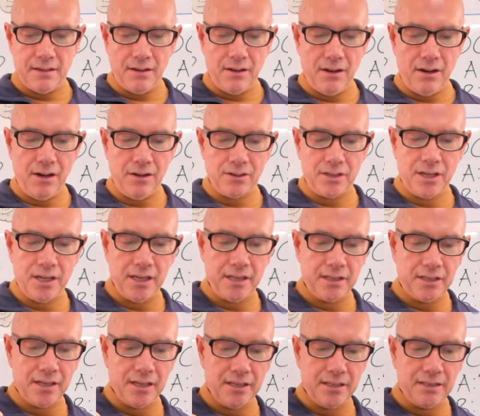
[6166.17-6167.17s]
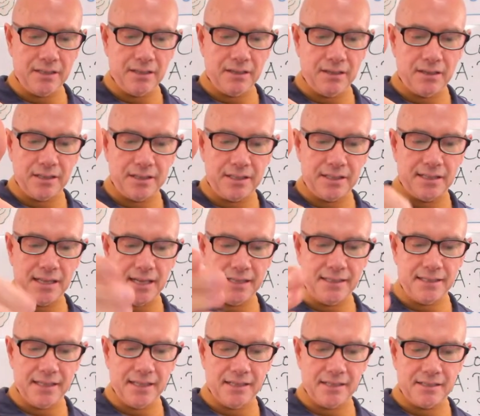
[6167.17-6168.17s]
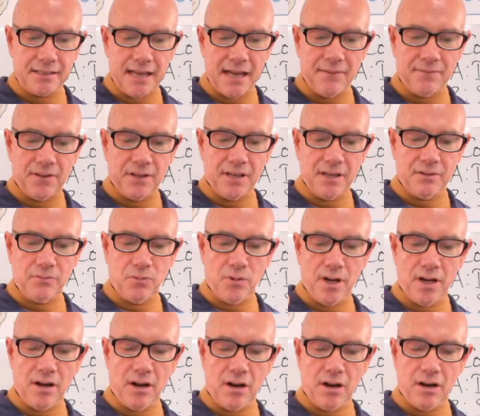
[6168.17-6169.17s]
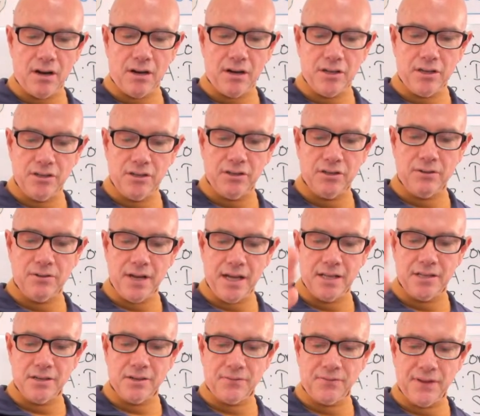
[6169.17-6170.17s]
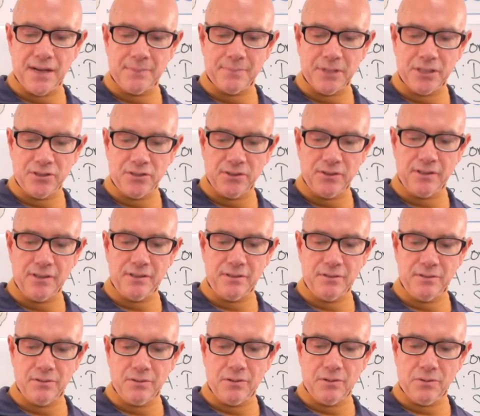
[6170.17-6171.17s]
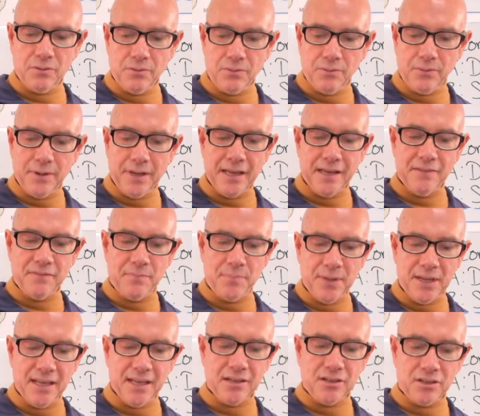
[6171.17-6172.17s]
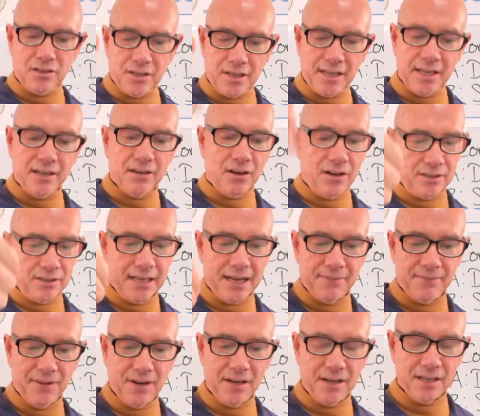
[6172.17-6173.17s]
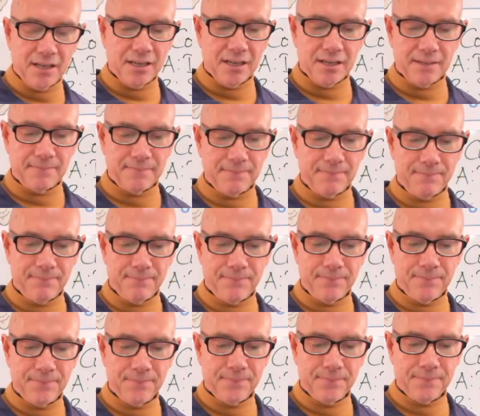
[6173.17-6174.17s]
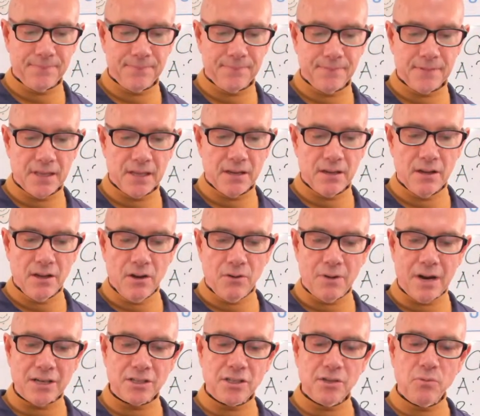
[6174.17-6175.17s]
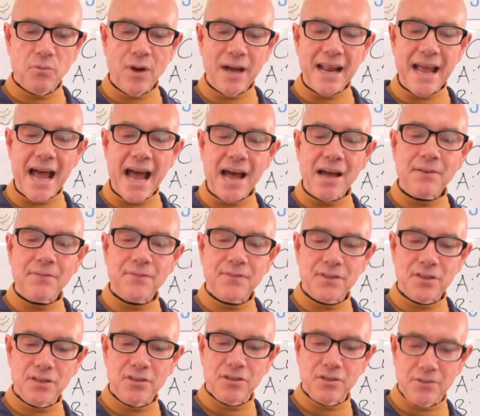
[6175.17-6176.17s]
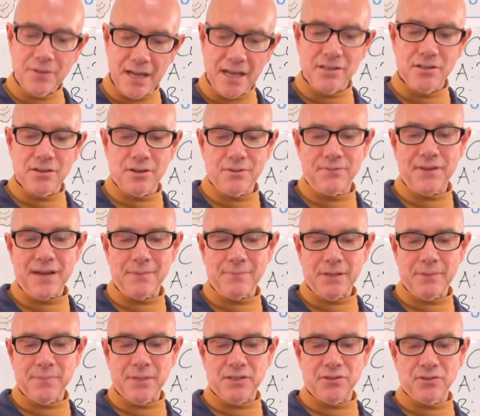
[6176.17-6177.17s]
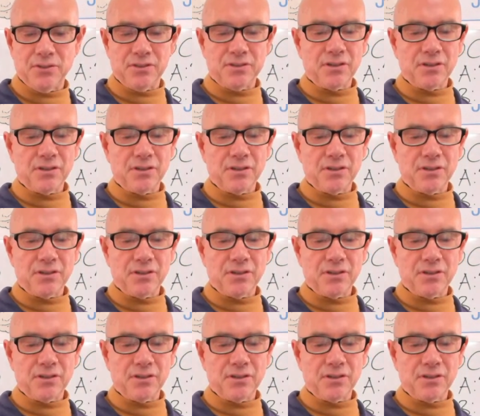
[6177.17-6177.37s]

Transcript: Oh, good, good, good sentence, Evelyn. What are you and your family doing? We've been cooking all day. Very good. Well, actually, what have you and your family been doing?